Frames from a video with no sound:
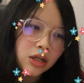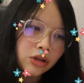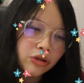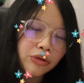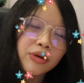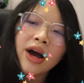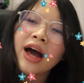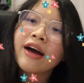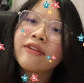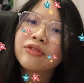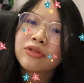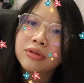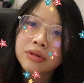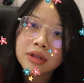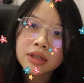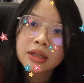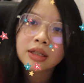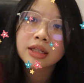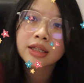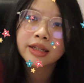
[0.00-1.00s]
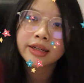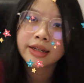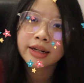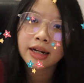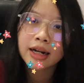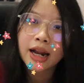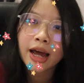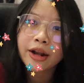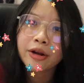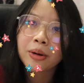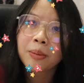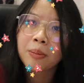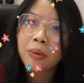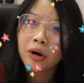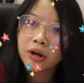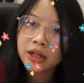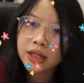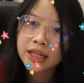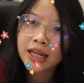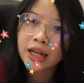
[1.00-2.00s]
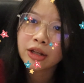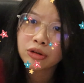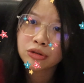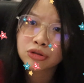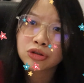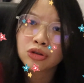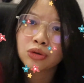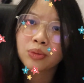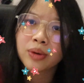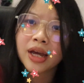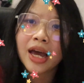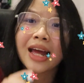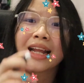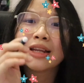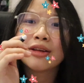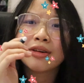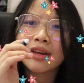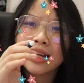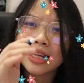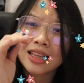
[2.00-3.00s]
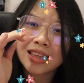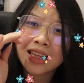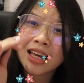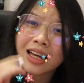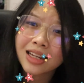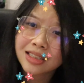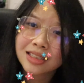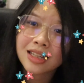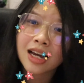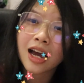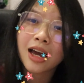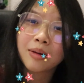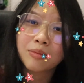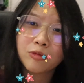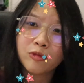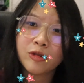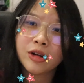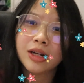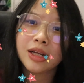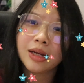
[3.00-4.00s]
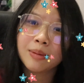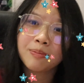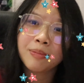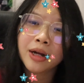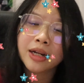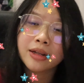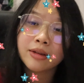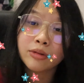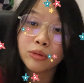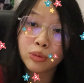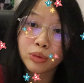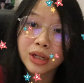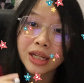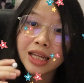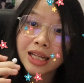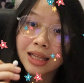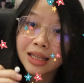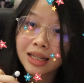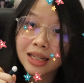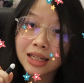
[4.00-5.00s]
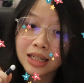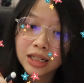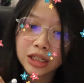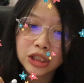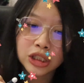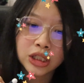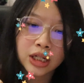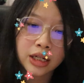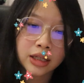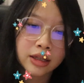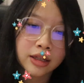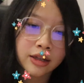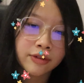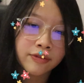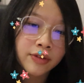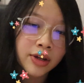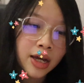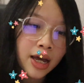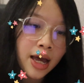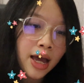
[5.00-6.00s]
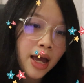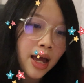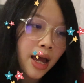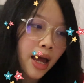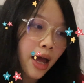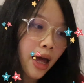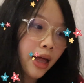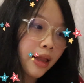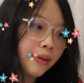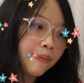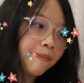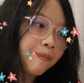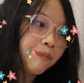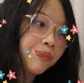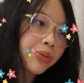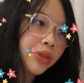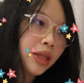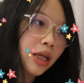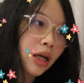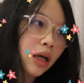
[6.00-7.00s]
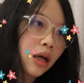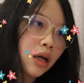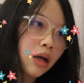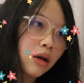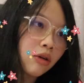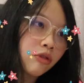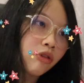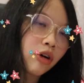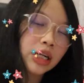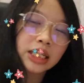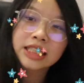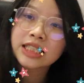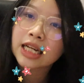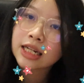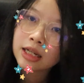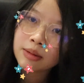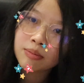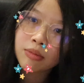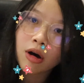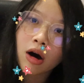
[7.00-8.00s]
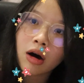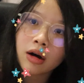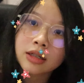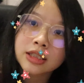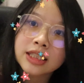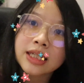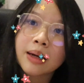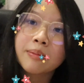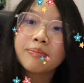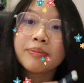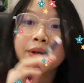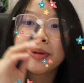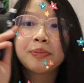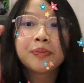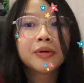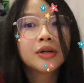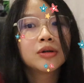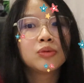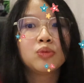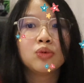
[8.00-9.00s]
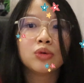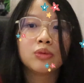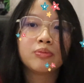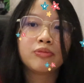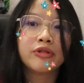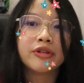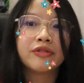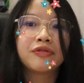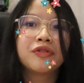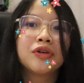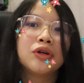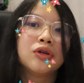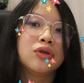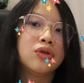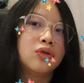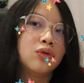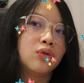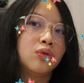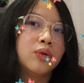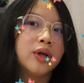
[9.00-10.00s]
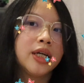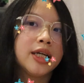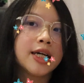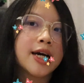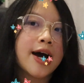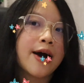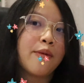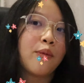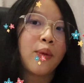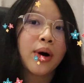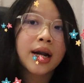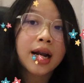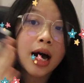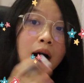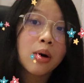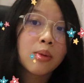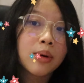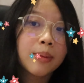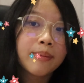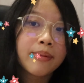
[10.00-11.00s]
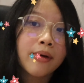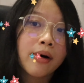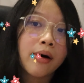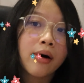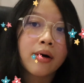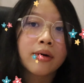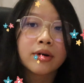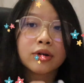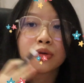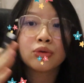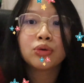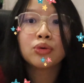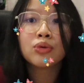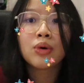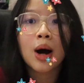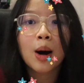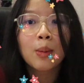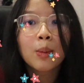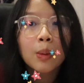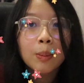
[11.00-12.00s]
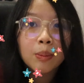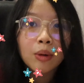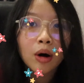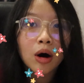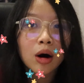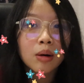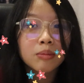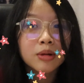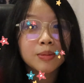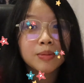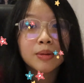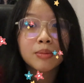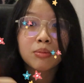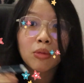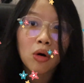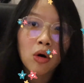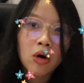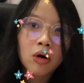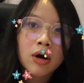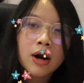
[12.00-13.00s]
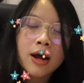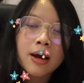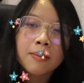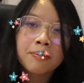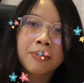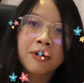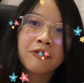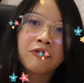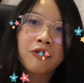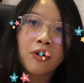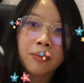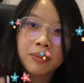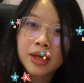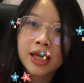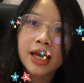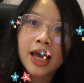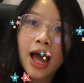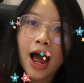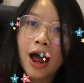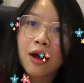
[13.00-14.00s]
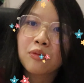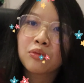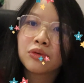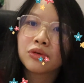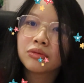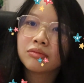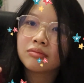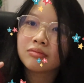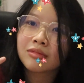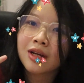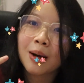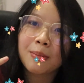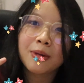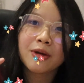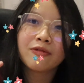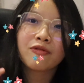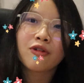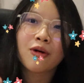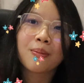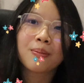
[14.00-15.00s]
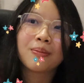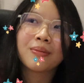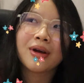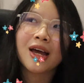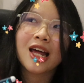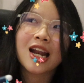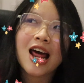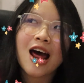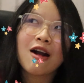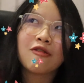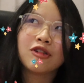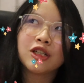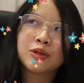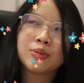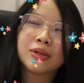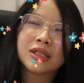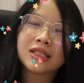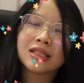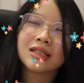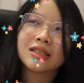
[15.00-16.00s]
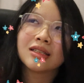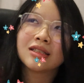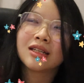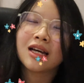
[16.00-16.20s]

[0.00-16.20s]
you have to let your body get used to it, and it takes time really, but you need the initiative. And for the study block, some people would prefer doing a 1 hour block or a 2 hour block or maybe more. But for me, I would, coming from an average person,